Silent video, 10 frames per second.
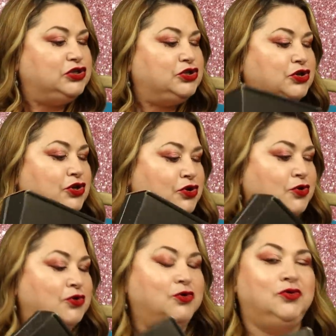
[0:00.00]

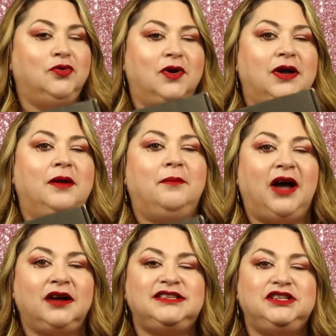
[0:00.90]
two
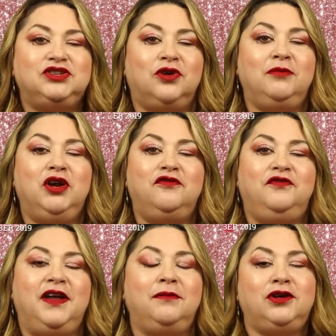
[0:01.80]
BoxyCharm
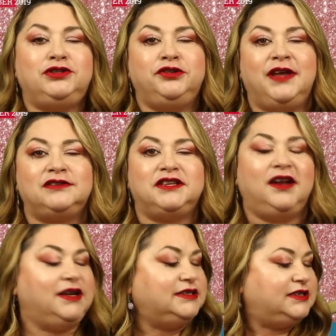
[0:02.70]
November
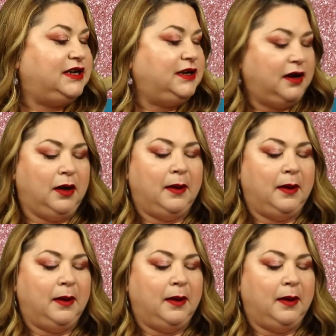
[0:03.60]
2019